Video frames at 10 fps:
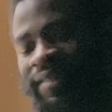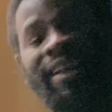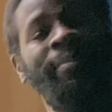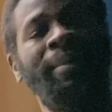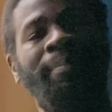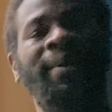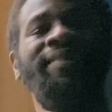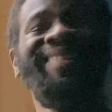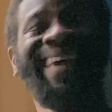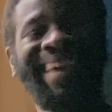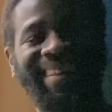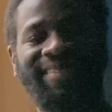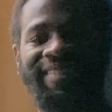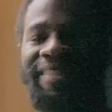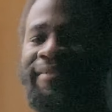going to be built
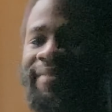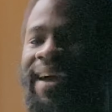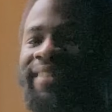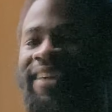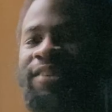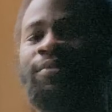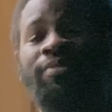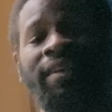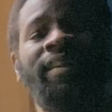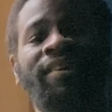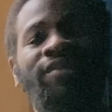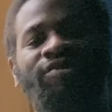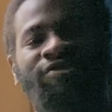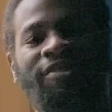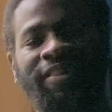into the fact that you think you're
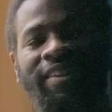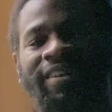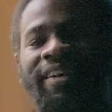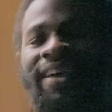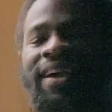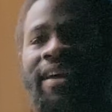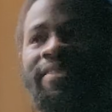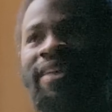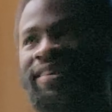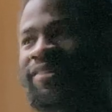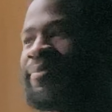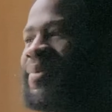stronger than your